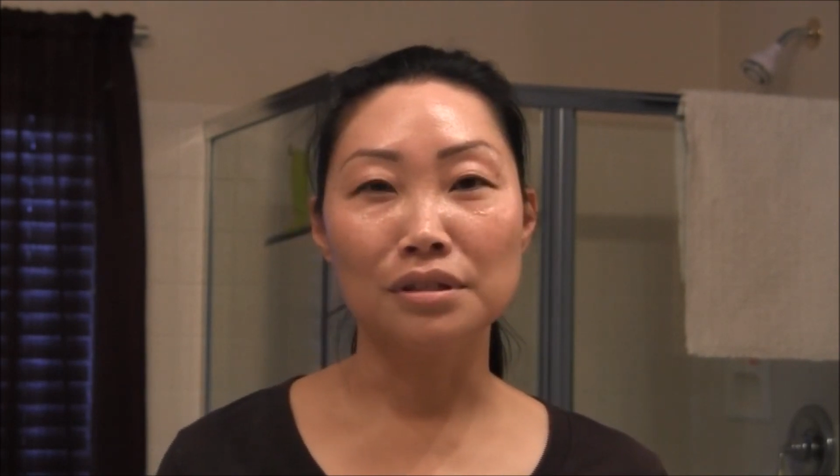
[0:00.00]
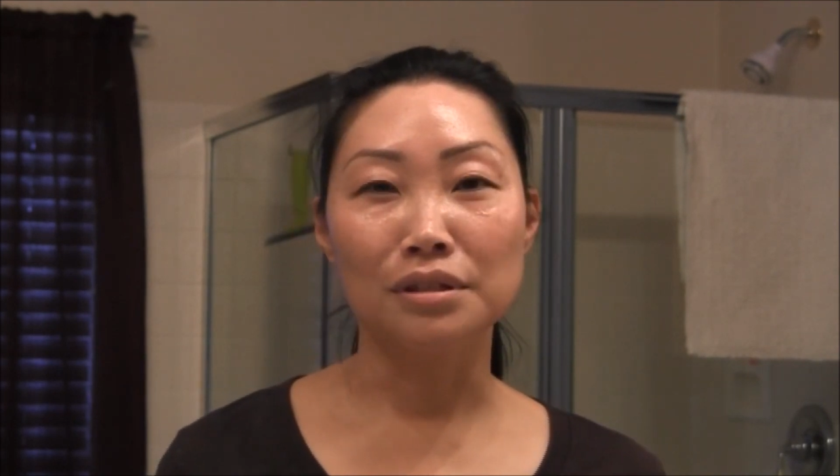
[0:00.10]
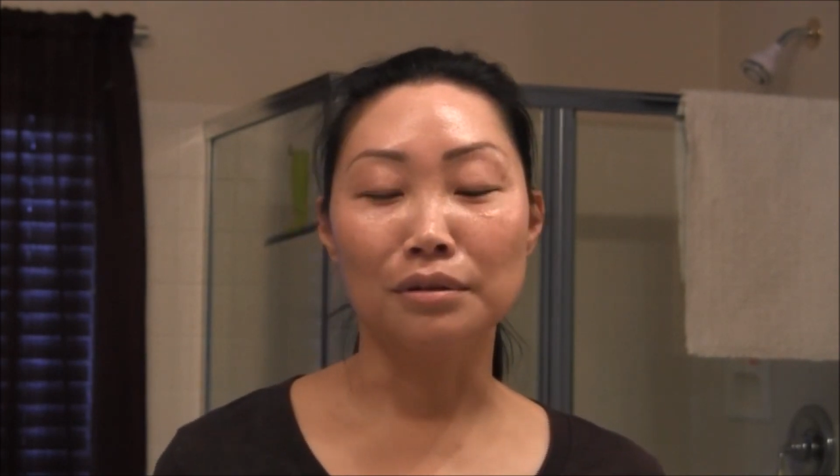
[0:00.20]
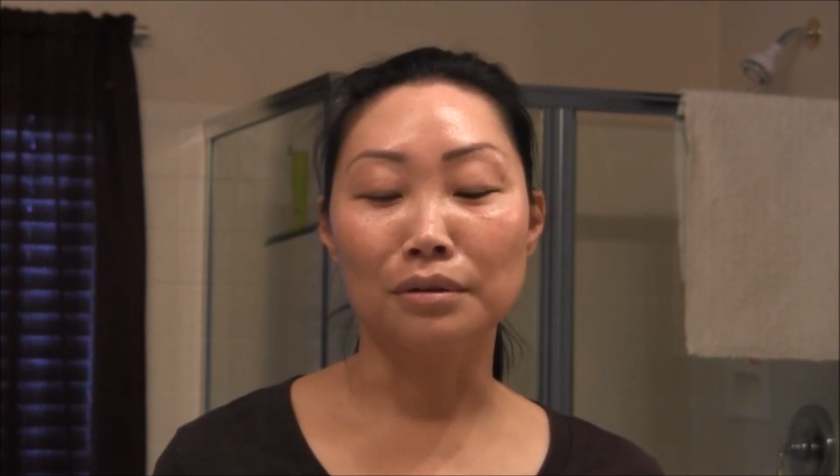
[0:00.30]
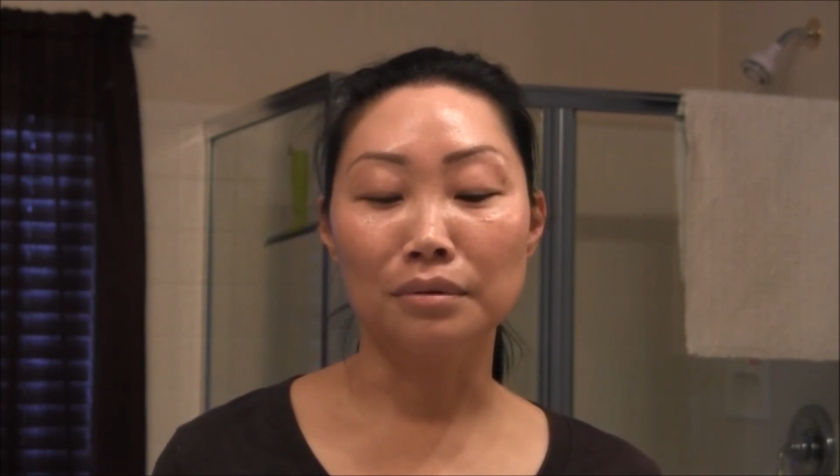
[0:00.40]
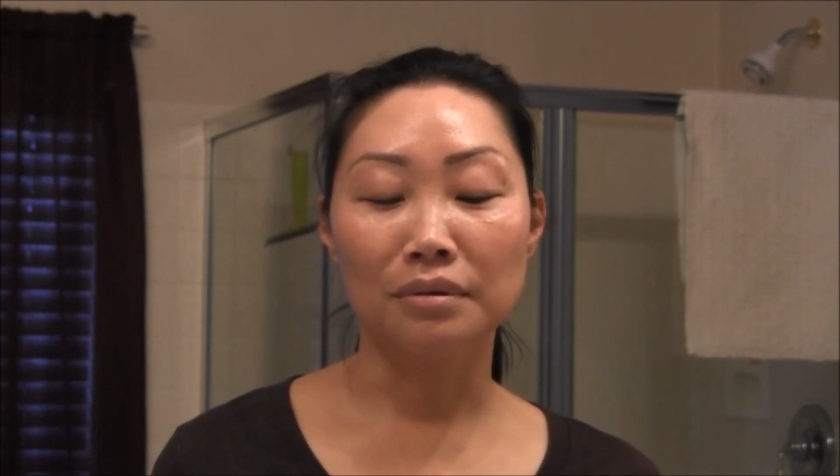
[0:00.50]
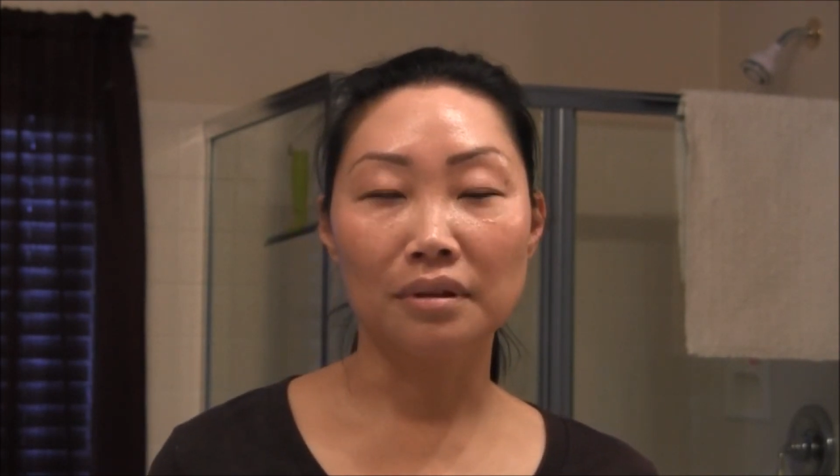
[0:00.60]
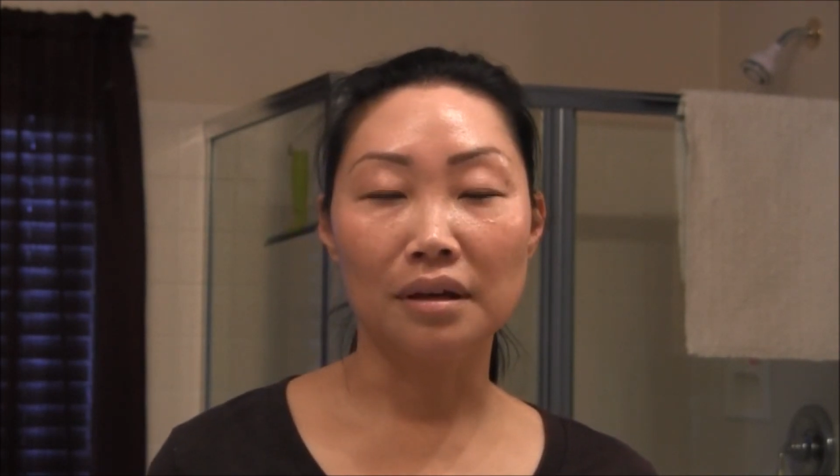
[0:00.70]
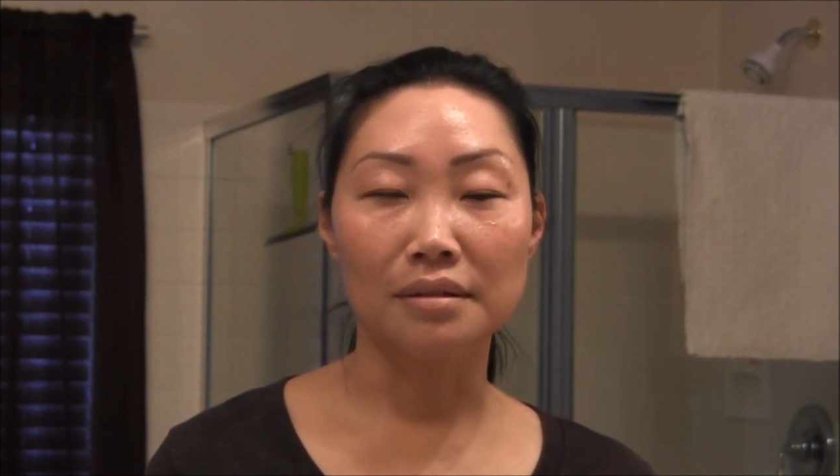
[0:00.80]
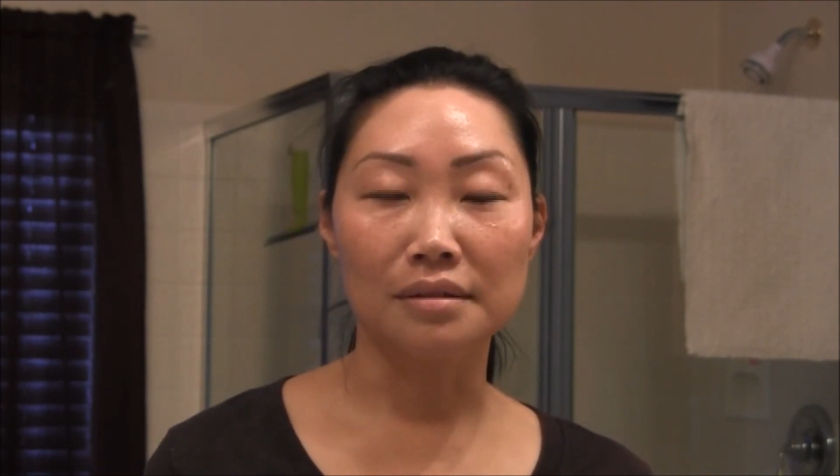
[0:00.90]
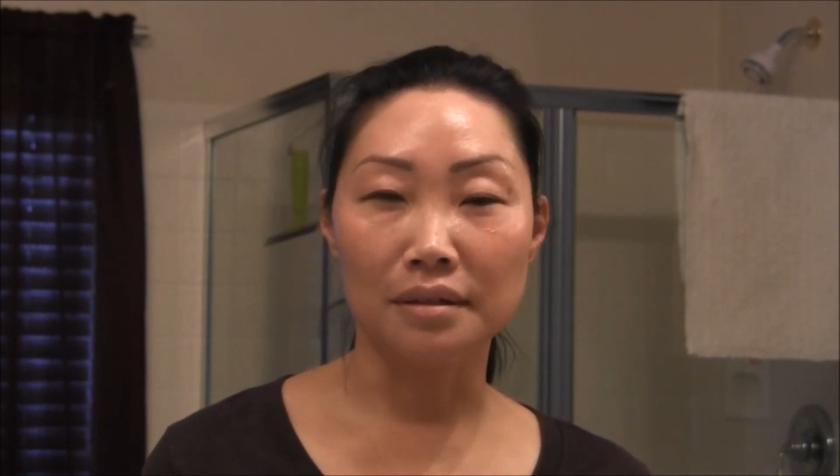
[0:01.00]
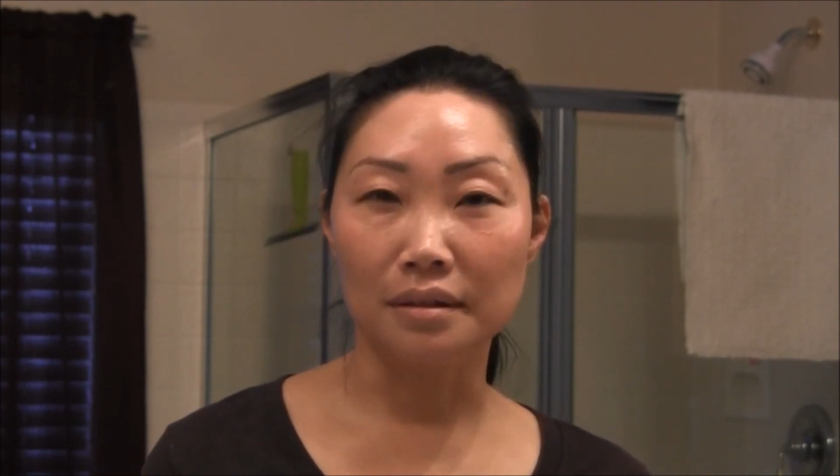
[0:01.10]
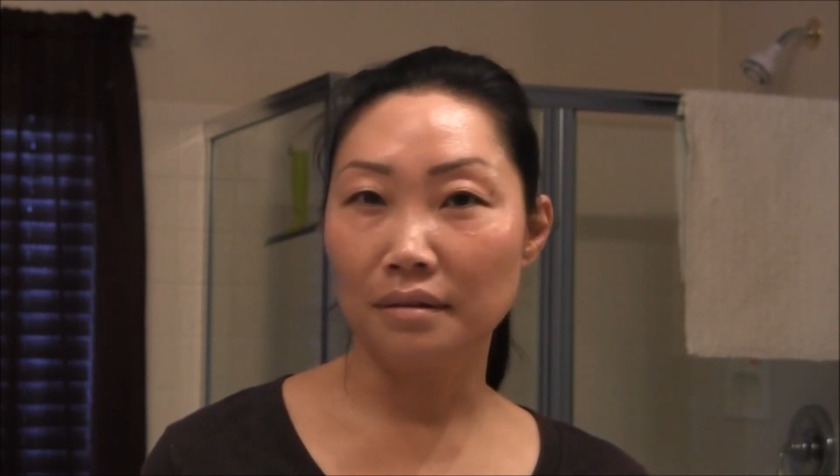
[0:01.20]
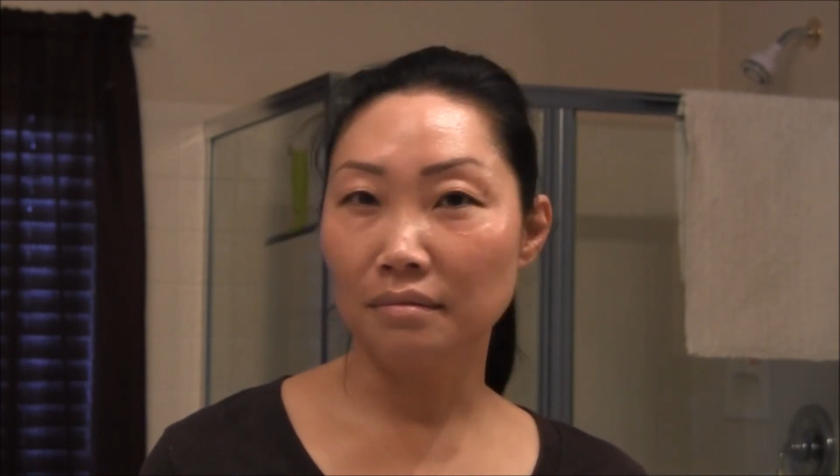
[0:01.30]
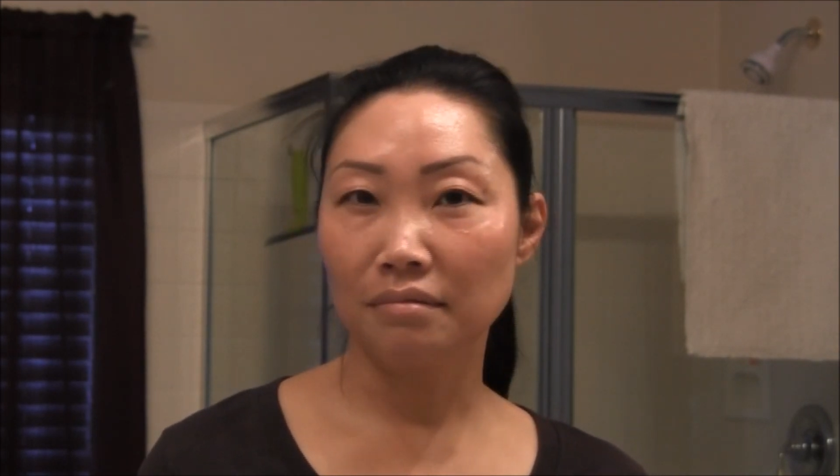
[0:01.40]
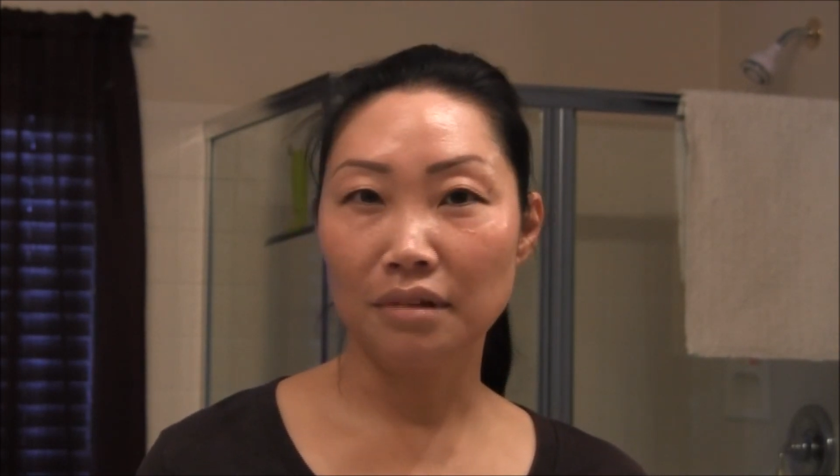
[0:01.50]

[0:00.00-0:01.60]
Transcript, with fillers: So that's a,